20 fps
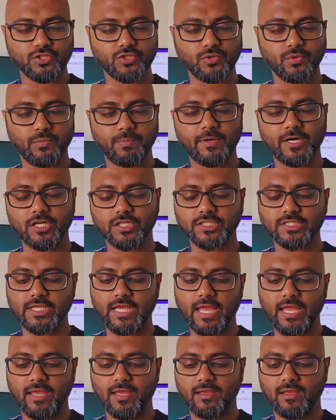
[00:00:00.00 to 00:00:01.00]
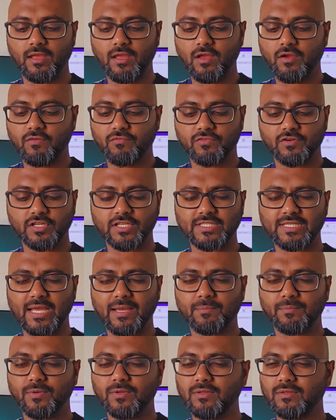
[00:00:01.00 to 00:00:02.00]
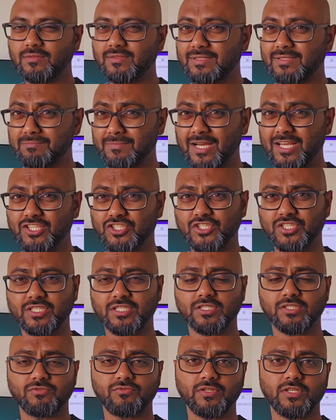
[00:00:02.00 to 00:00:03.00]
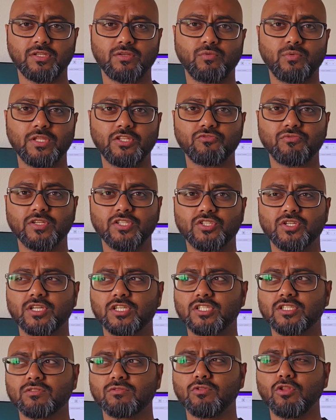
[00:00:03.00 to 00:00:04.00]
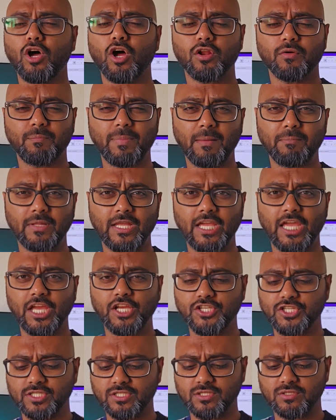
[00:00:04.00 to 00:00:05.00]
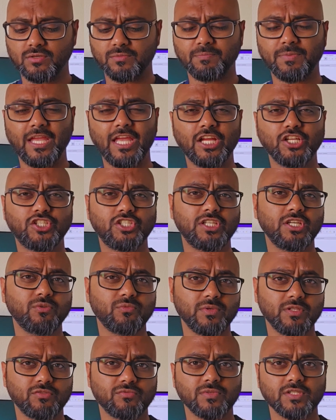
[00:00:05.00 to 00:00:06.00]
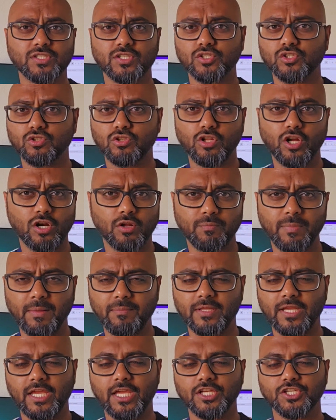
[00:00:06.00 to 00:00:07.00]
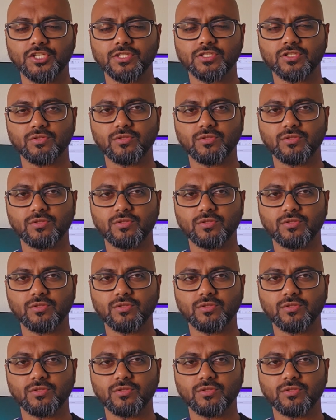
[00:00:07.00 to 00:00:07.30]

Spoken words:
So per se, for example, the master's with research, a lot of publications, or PhD with research, a lot of publications.